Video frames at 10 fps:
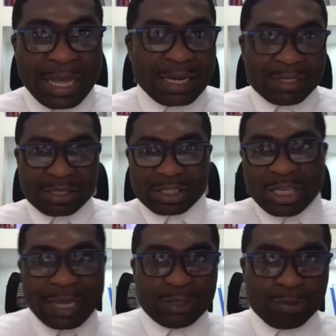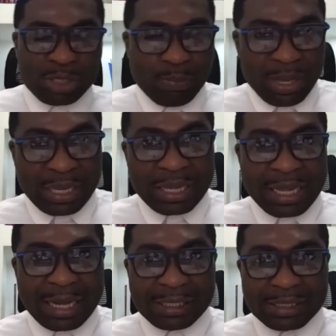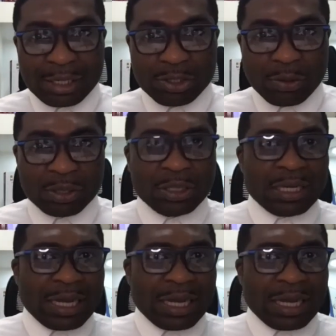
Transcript: And he shared with me and he said, you know what?